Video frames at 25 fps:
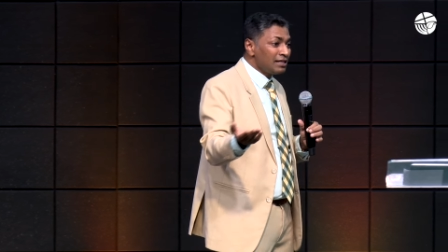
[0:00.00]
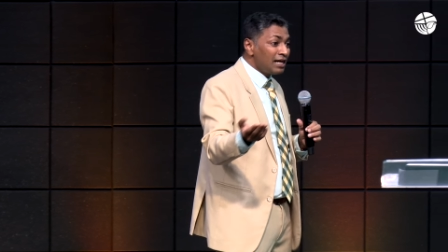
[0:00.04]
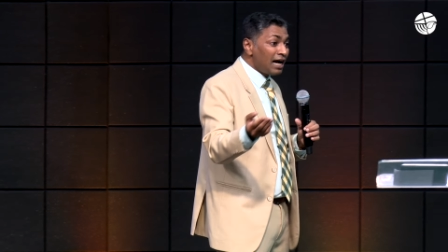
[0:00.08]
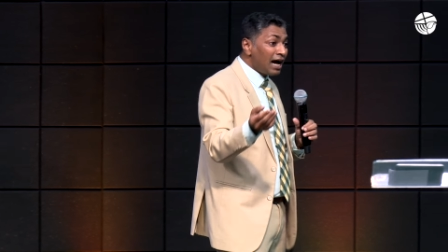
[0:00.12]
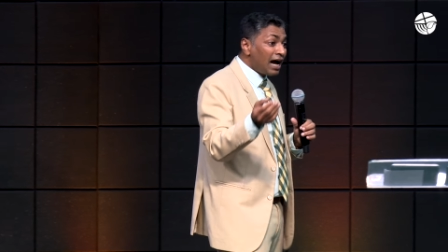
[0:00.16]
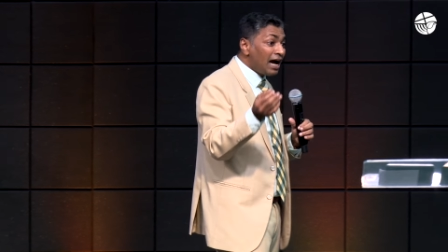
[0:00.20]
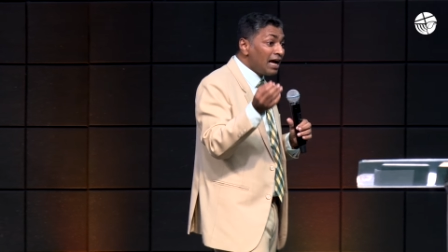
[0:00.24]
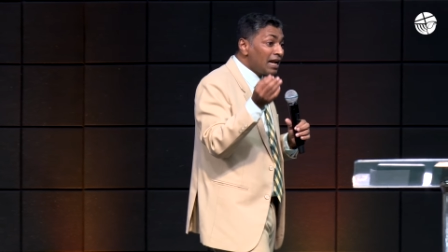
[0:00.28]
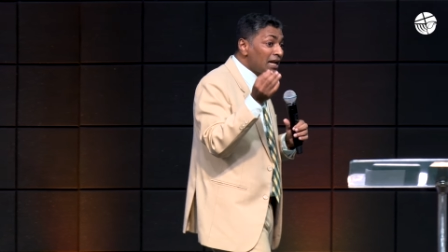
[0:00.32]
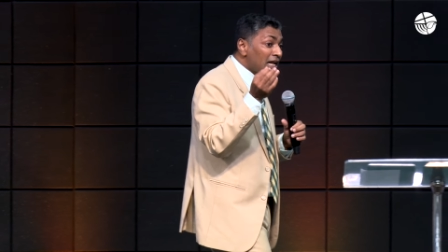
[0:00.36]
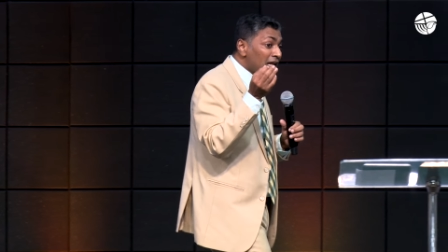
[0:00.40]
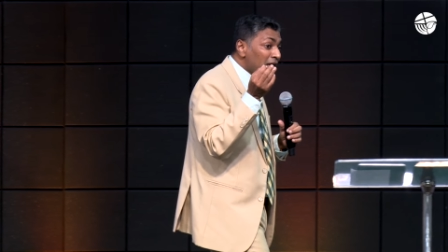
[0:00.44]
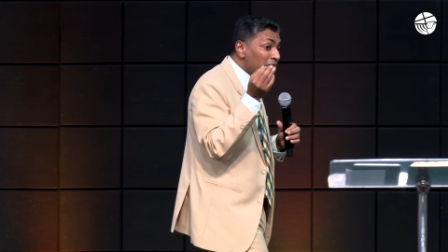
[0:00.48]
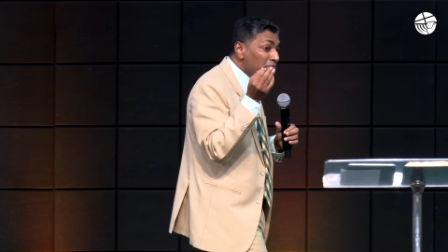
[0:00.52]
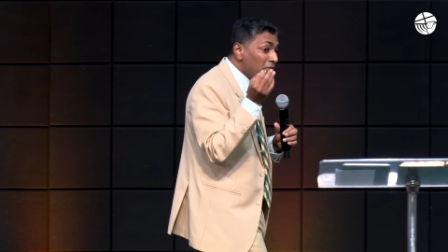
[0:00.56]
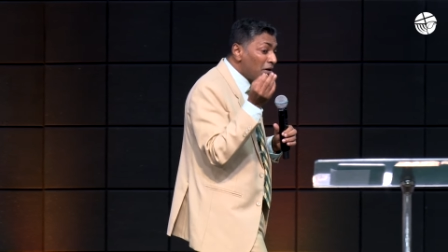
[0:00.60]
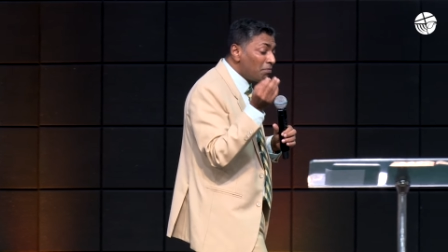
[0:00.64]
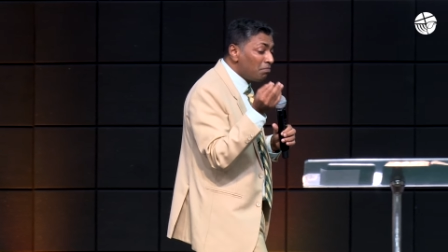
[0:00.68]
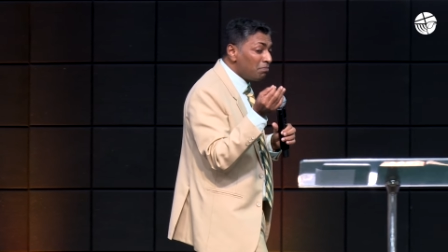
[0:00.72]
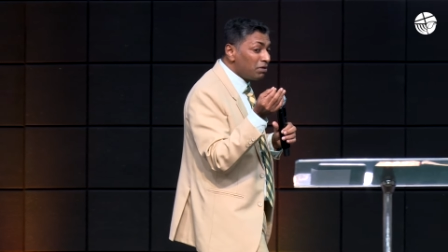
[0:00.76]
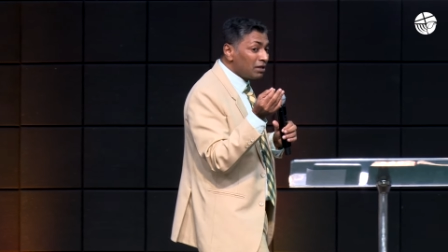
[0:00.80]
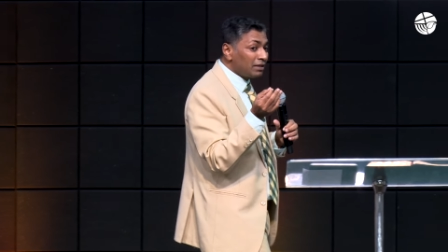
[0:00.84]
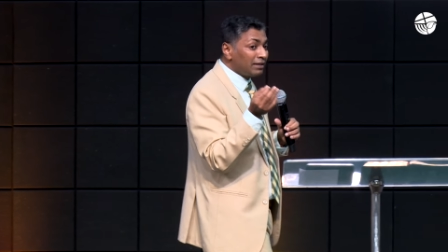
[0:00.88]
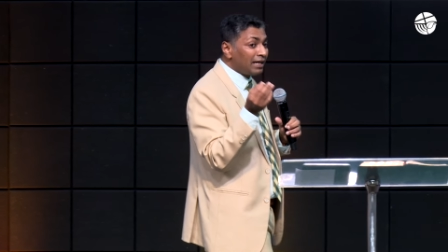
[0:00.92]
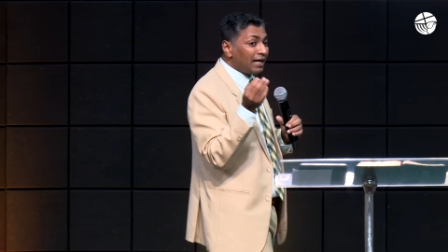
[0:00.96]
I
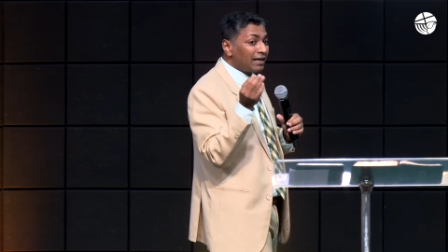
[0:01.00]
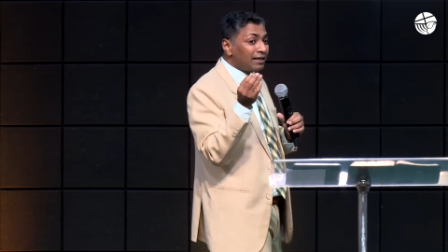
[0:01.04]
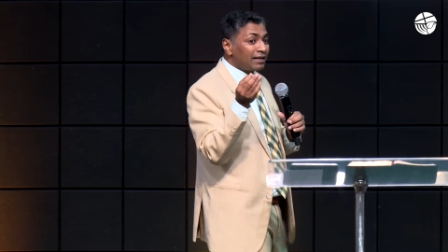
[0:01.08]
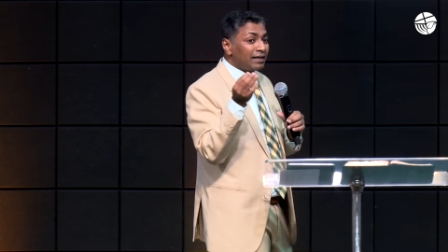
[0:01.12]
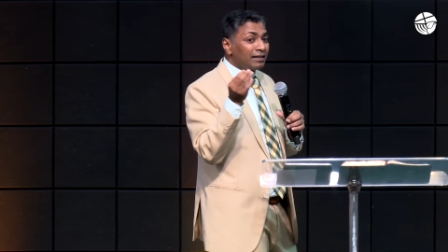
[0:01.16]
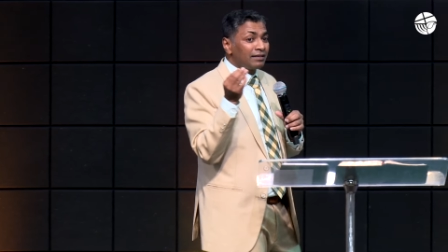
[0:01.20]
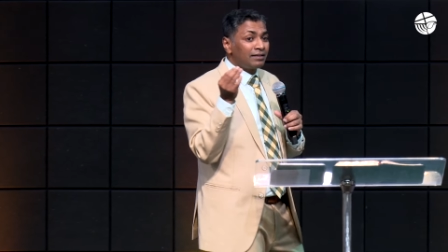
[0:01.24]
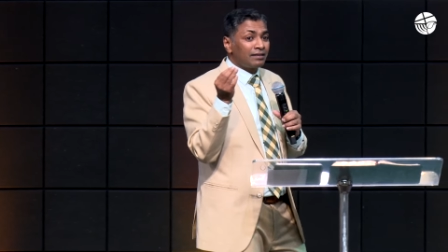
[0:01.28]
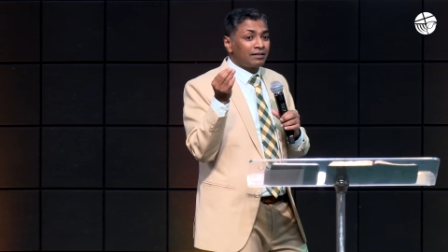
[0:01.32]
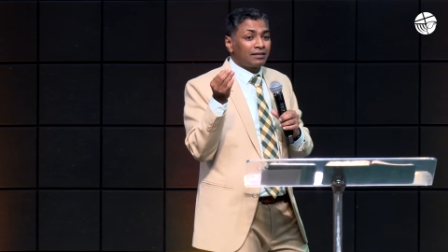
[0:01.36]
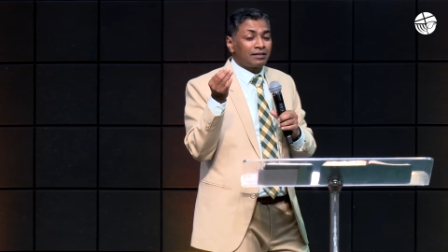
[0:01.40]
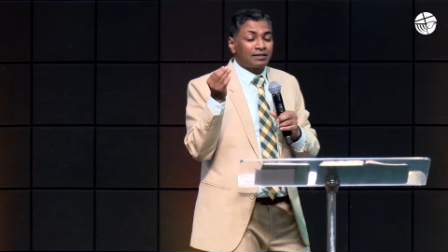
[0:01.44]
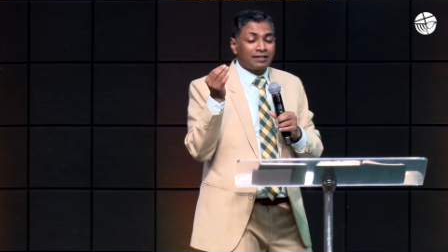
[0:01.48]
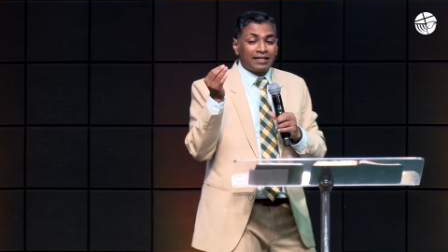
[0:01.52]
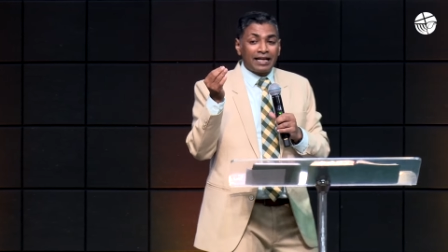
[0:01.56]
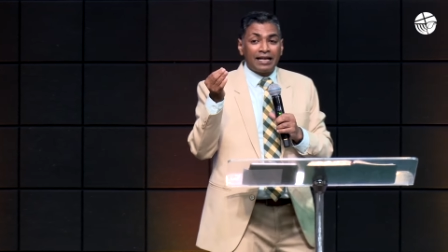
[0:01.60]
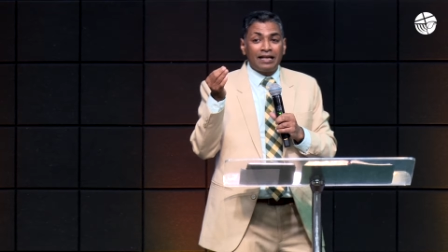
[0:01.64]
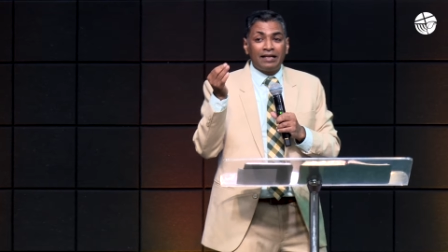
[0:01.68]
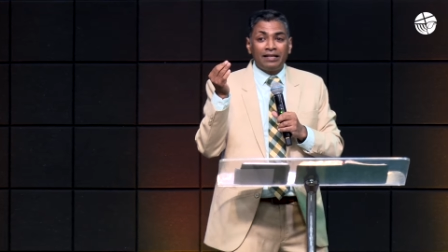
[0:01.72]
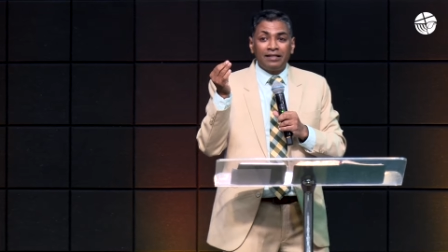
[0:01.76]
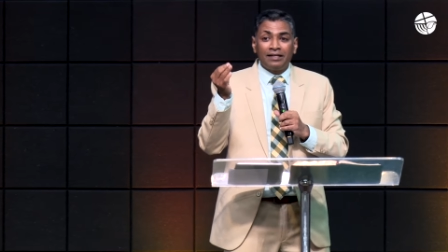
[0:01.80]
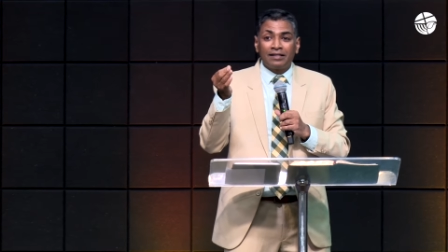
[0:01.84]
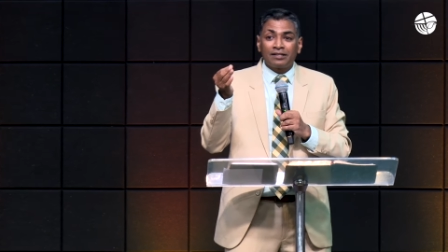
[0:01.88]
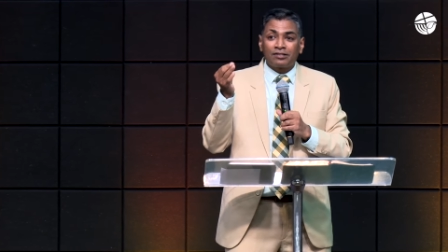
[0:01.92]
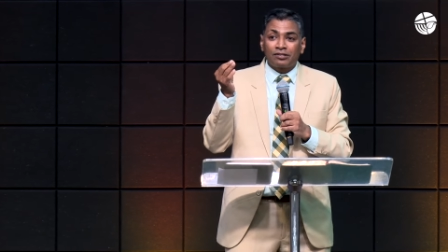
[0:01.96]
remember that day, 10
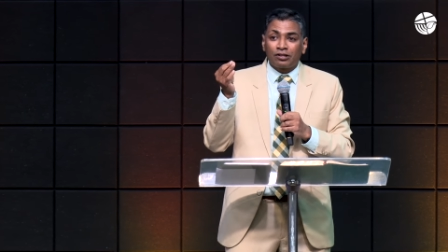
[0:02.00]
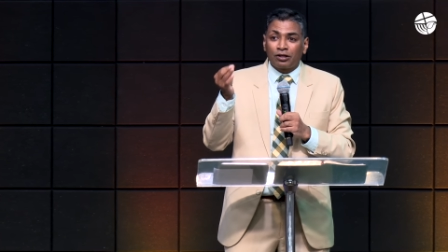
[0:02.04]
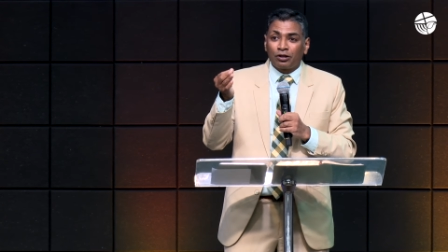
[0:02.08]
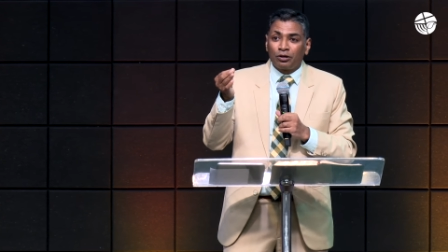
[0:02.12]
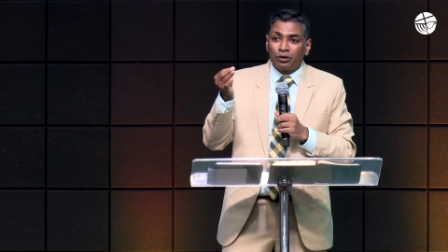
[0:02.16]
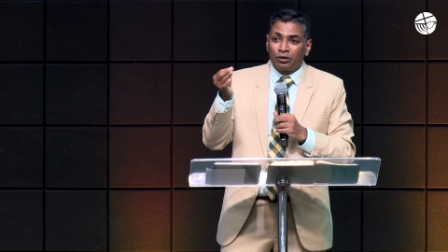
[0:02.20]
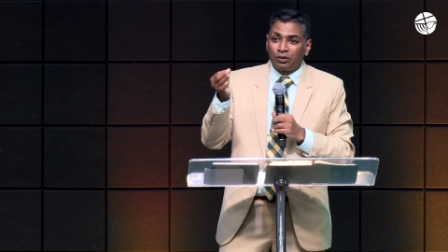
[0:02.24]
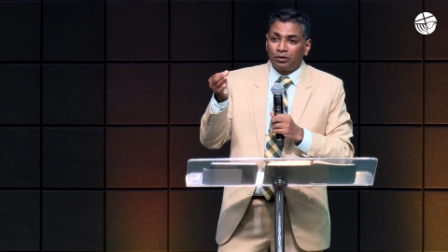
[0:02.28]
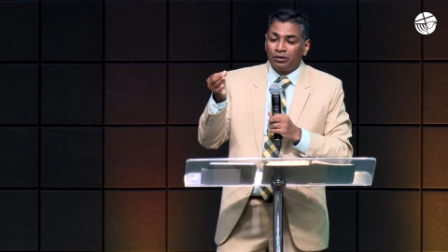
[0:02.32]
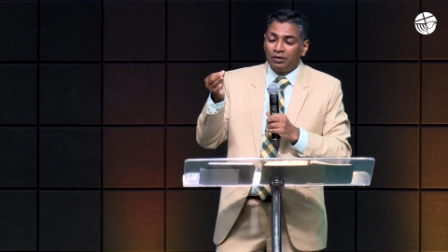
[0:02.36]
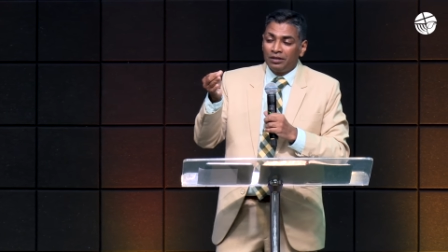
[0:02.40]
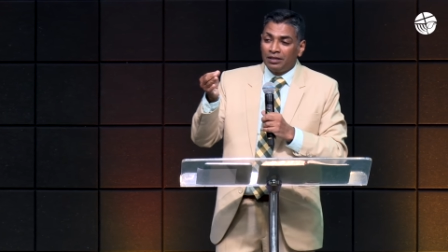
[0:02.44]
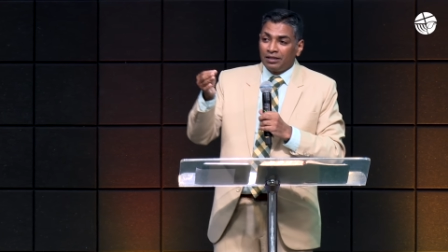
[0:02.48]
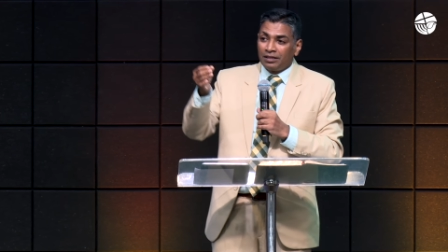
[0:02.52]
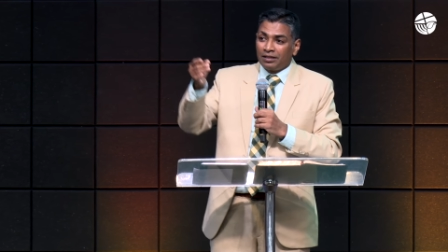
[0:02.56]
years ago,